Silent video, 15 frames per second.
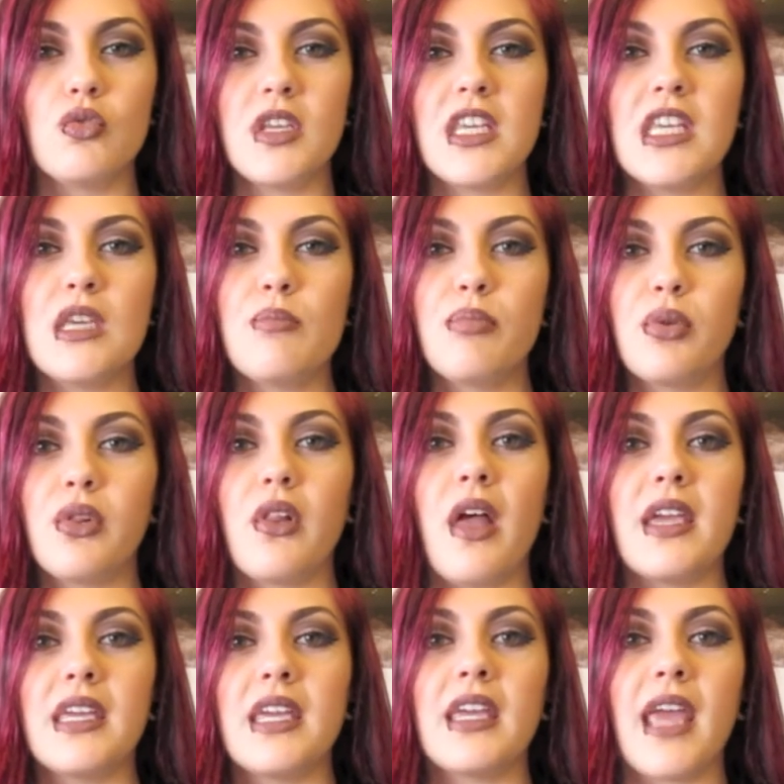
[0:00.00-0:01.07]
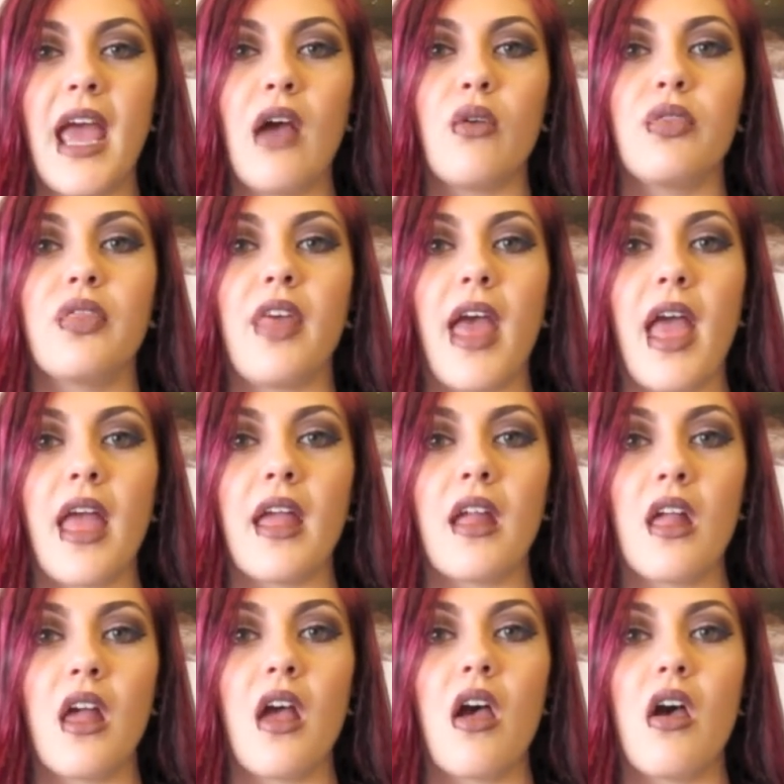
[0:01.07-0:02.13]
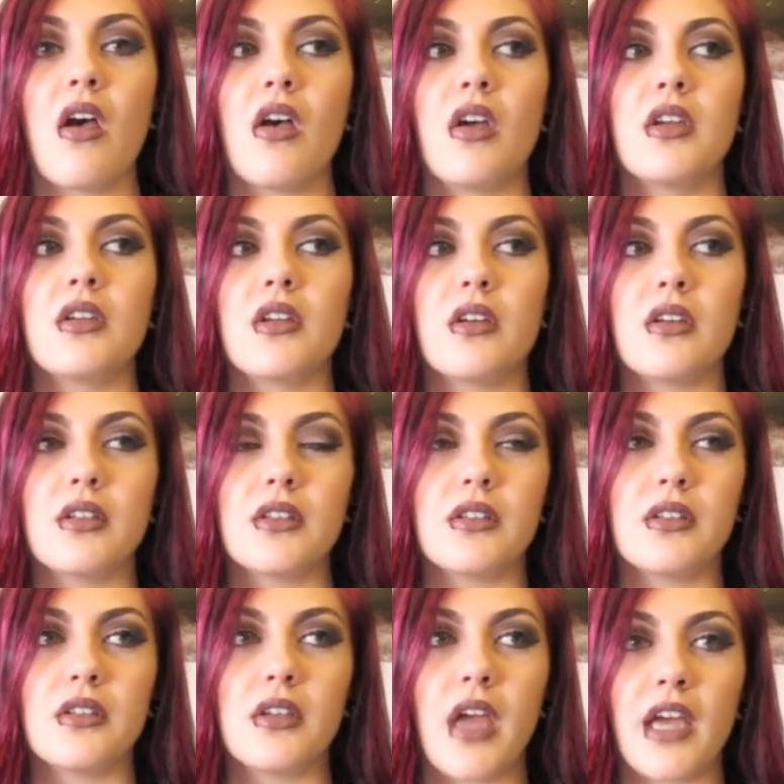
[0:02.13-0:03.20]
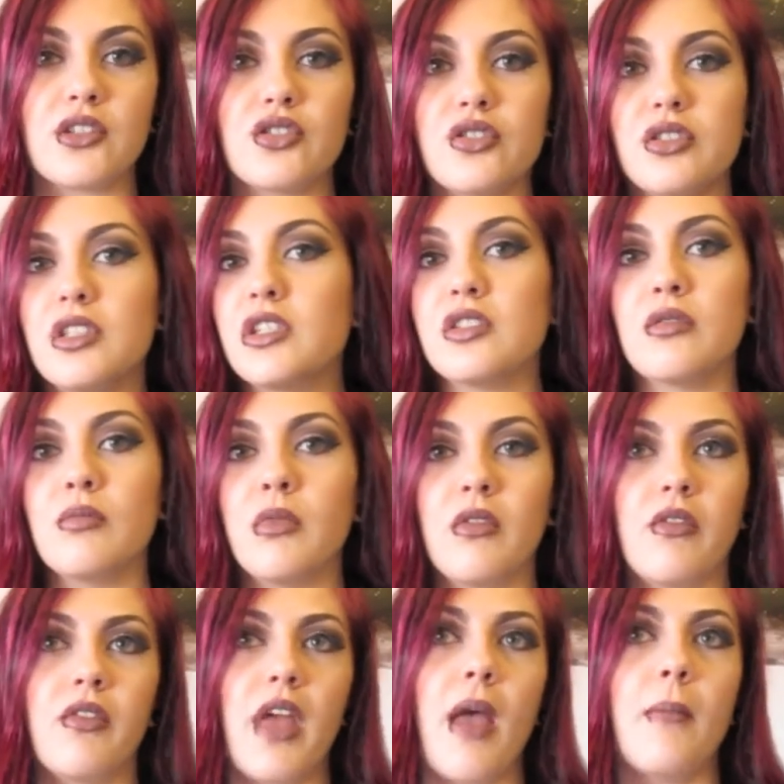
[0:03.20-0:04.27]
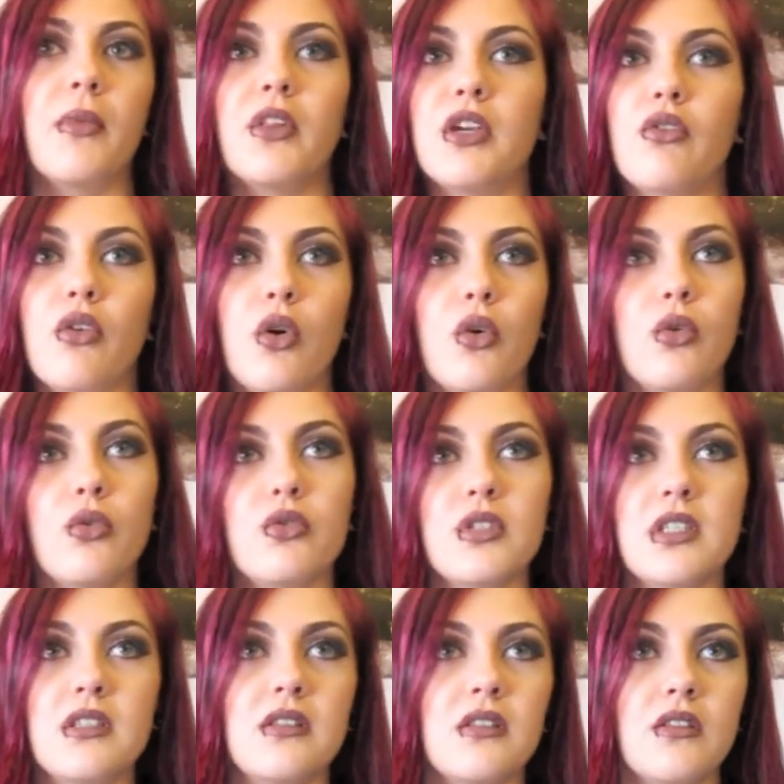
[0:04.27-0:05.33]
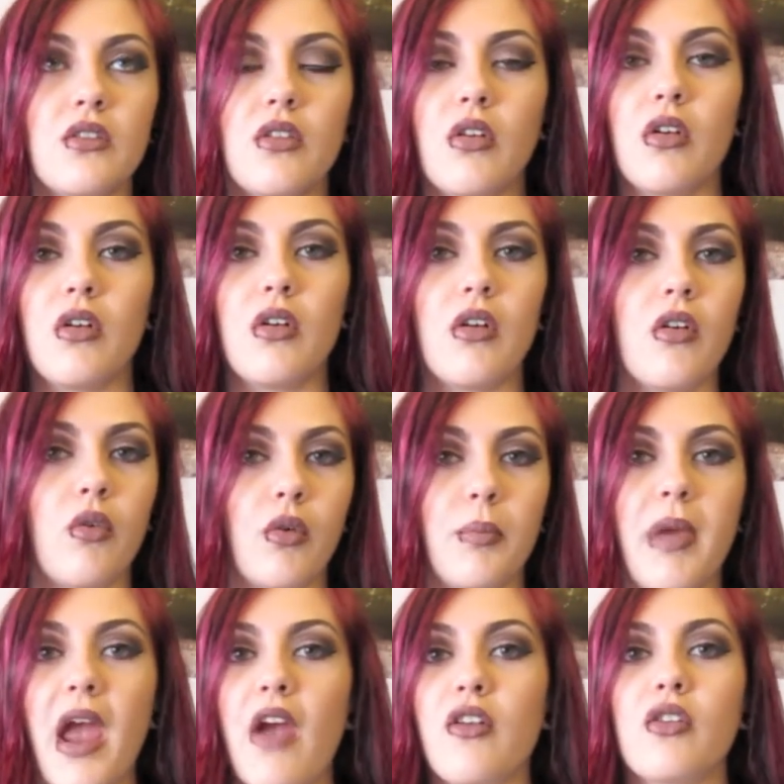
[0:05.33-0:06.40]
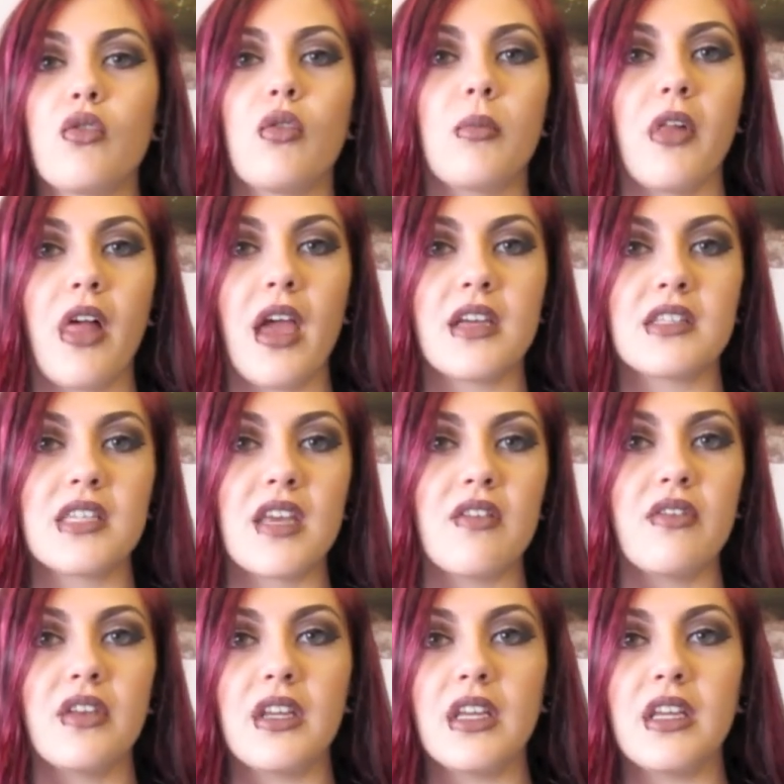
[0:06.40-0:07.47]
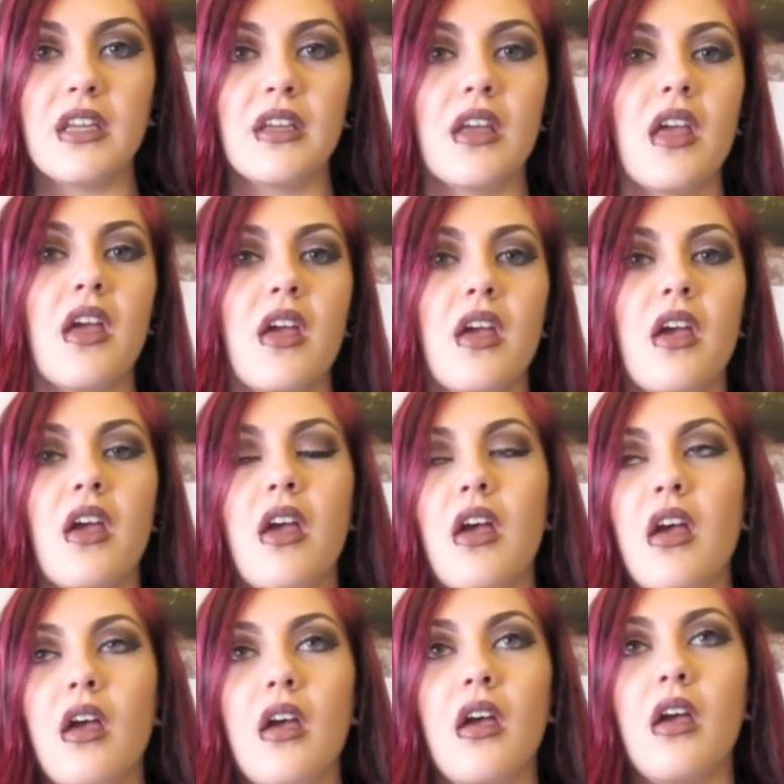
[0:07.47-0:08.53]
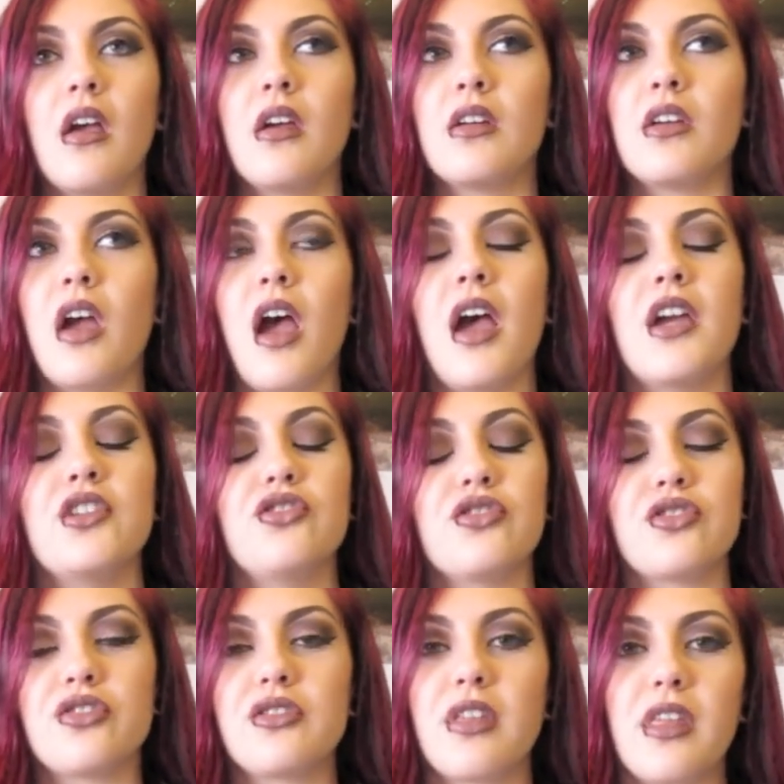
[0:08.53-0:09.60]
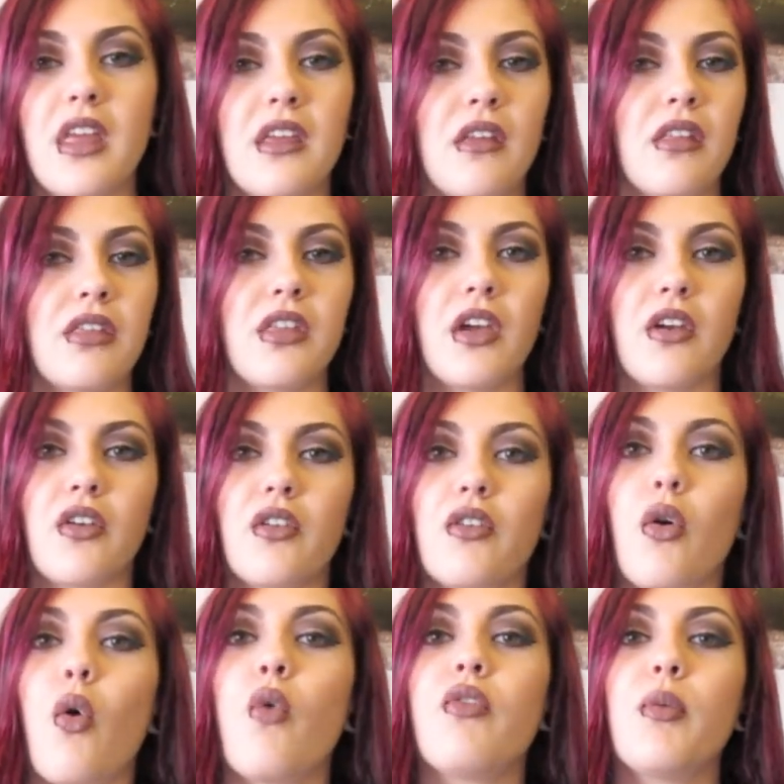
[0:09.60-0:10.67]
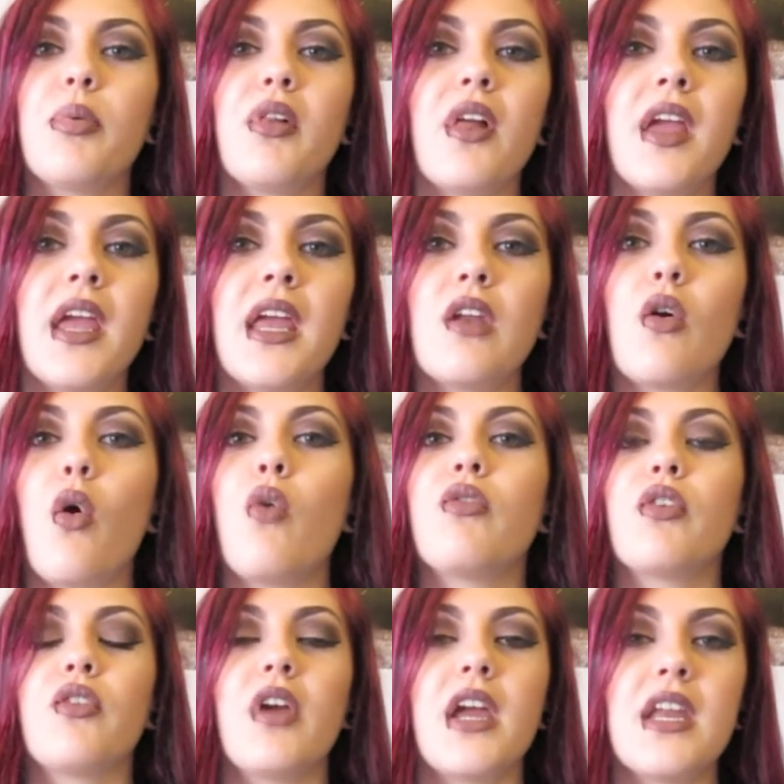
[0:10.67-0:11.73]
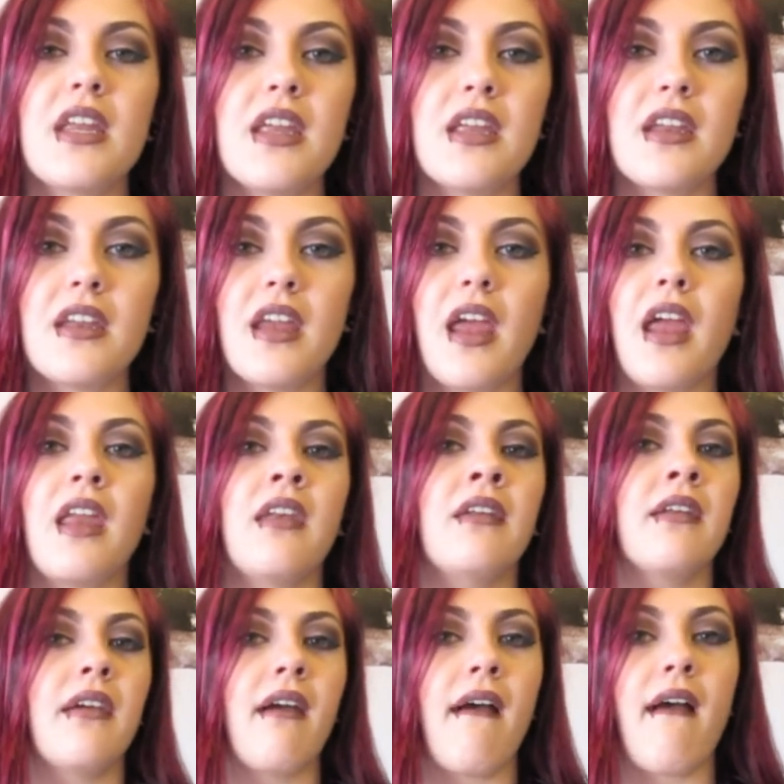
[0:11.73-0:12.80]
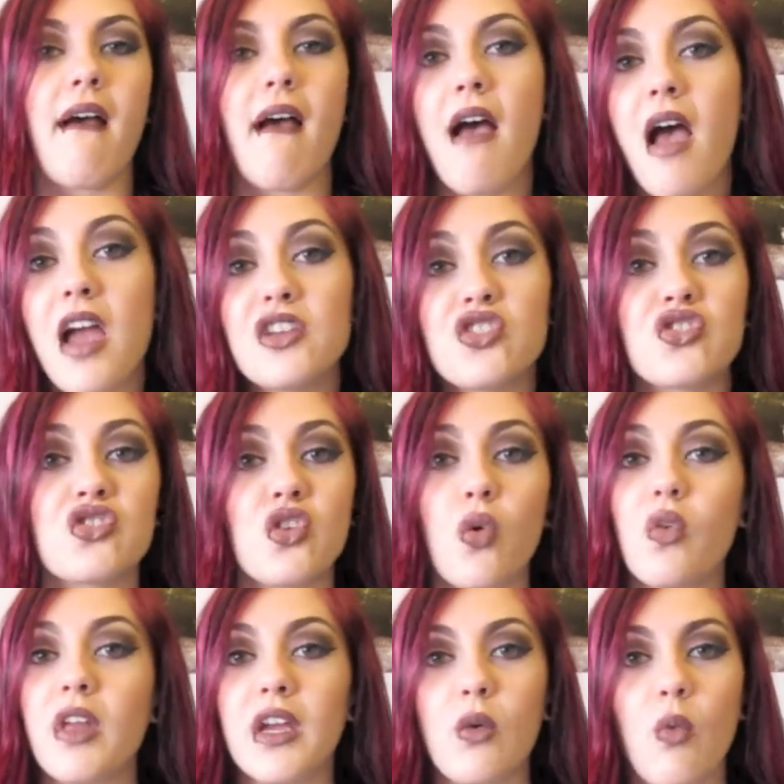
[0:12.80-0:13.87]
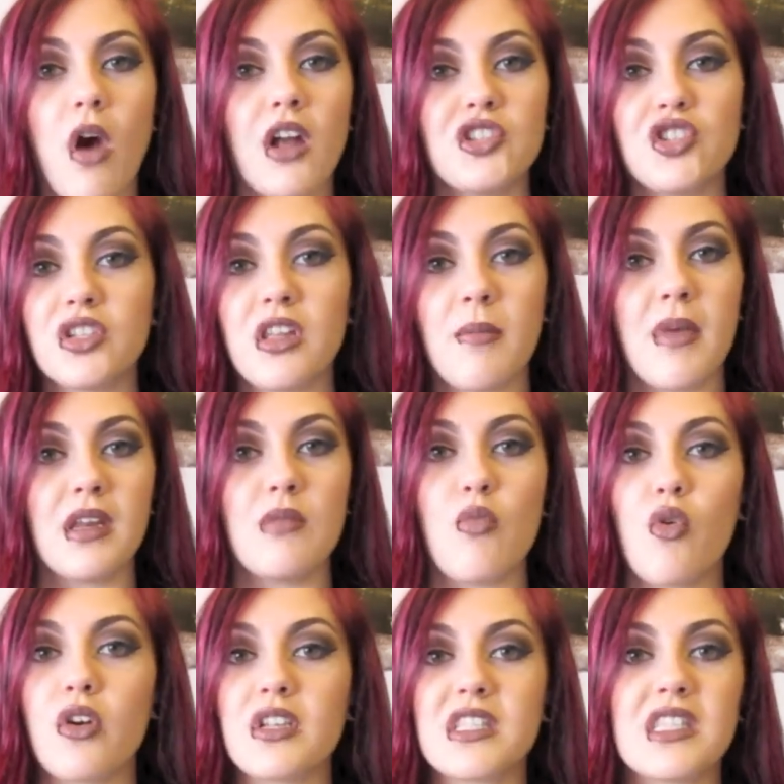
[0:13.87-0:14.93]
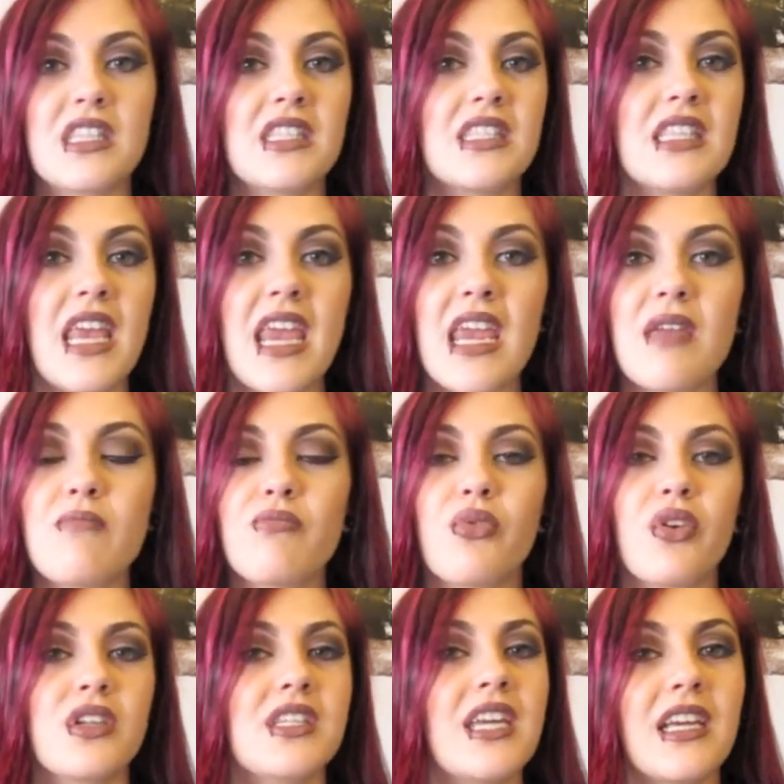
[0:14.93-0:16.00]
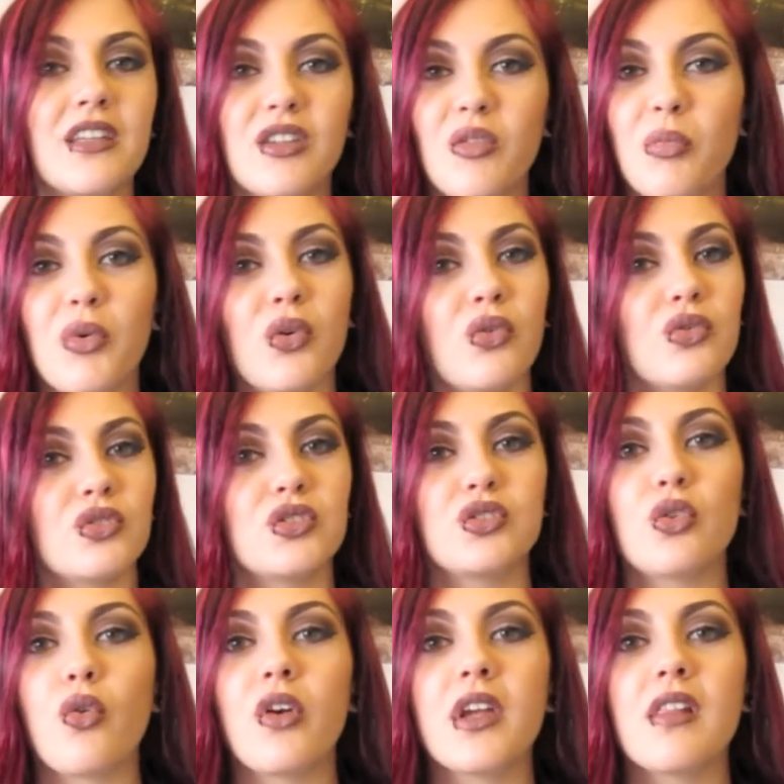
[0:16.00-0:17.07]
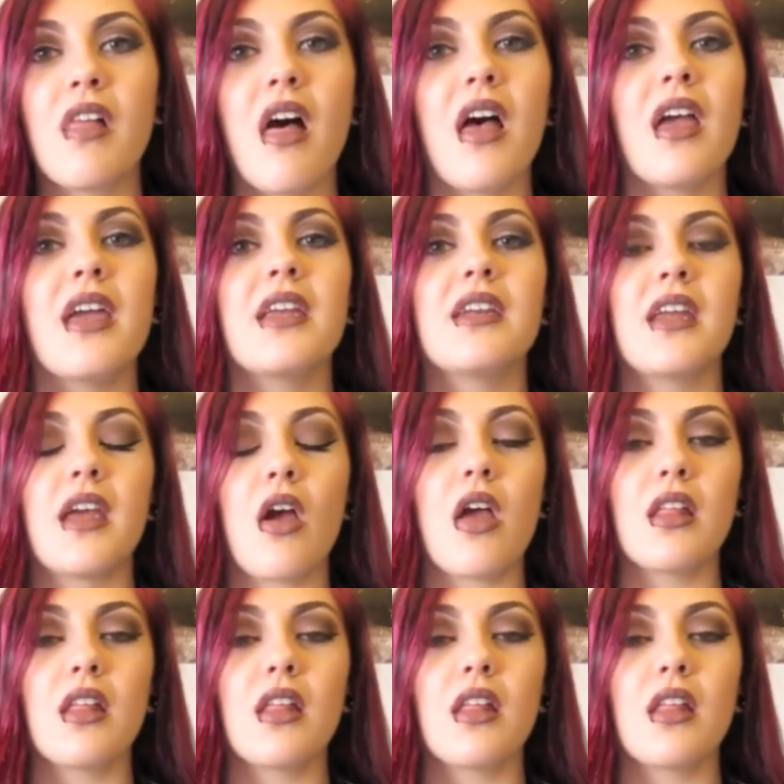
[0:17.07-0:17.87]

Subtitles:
keep playing out that exorcism of Emily Rose or Paranormal Activity, I just think they're overplayed, overrated, and I just don't like watching them anymore. It's the same predictable storyline.